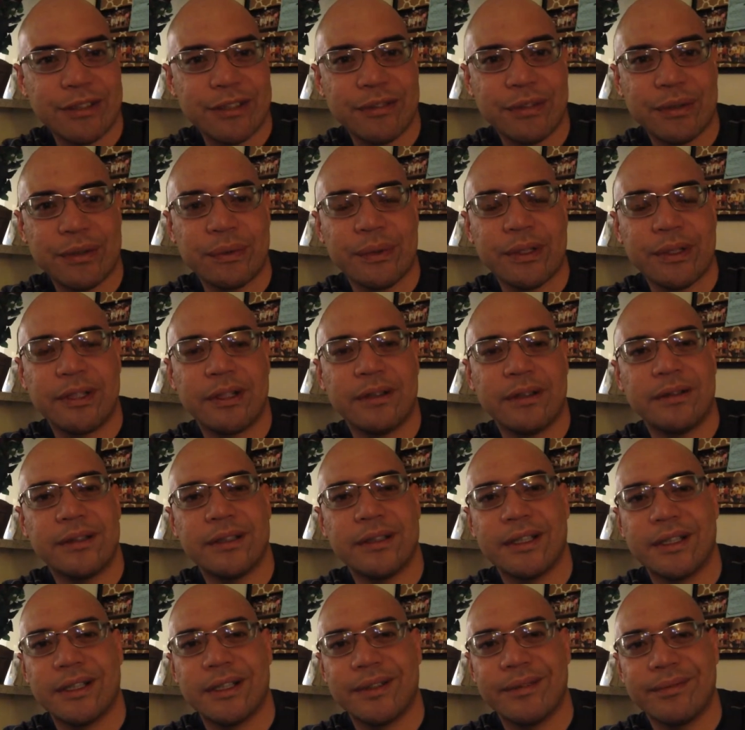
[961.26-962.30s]
if you will.
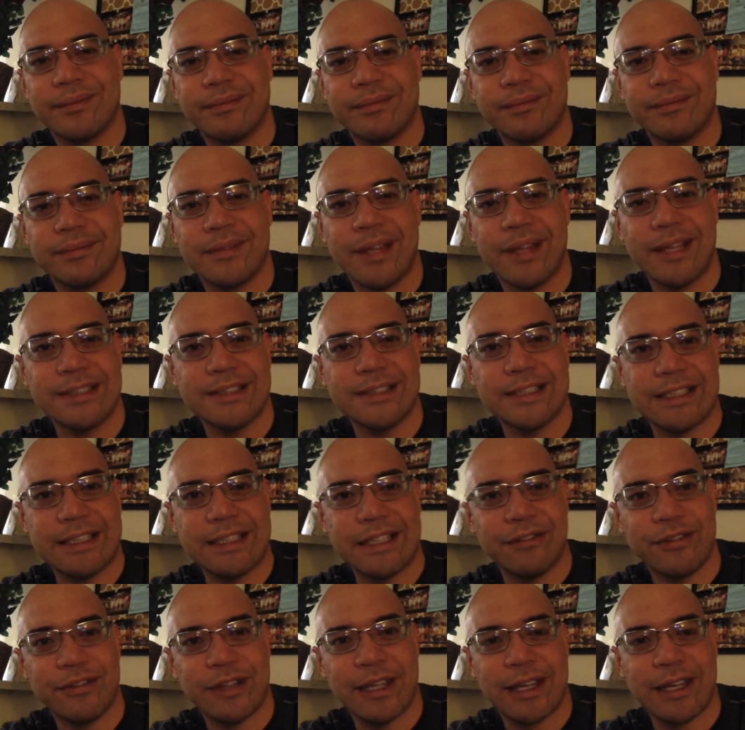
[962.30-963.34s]
Not
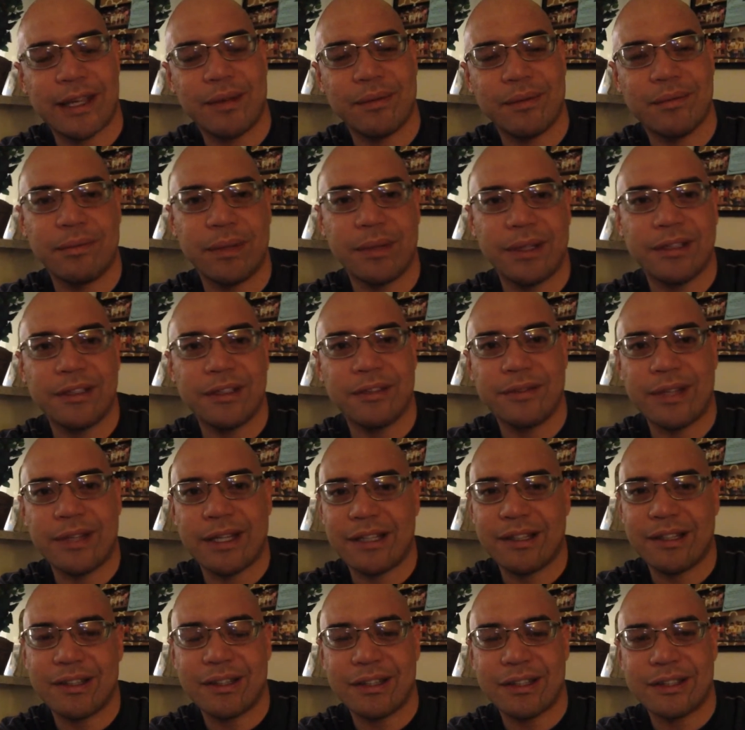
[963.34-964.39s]
significant, but enough
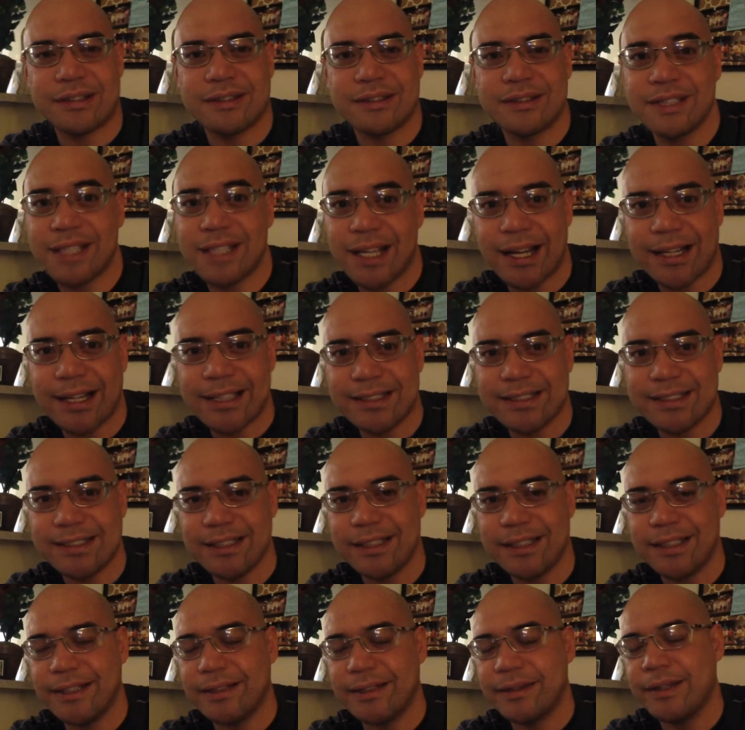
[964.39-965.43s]
that you could kind of
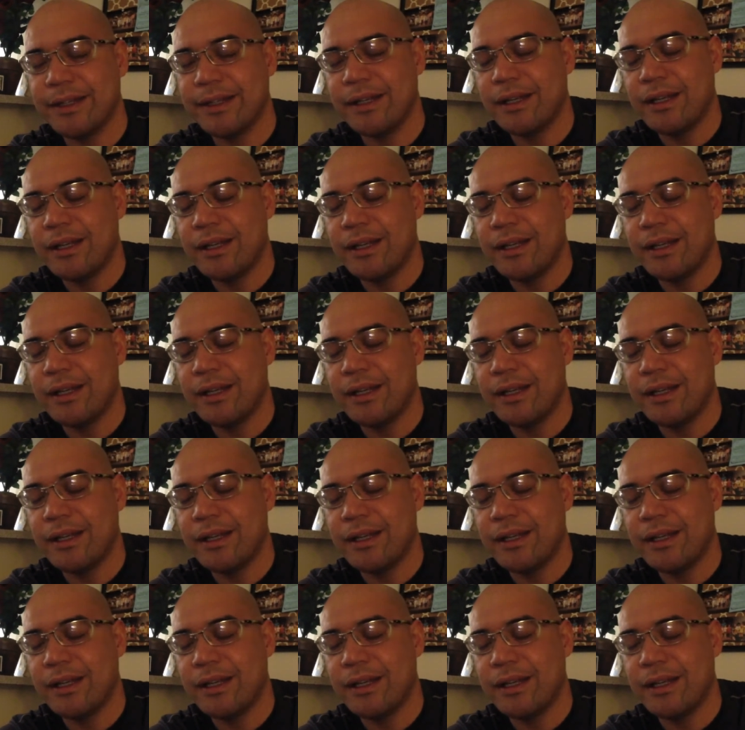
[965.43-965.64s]
see it.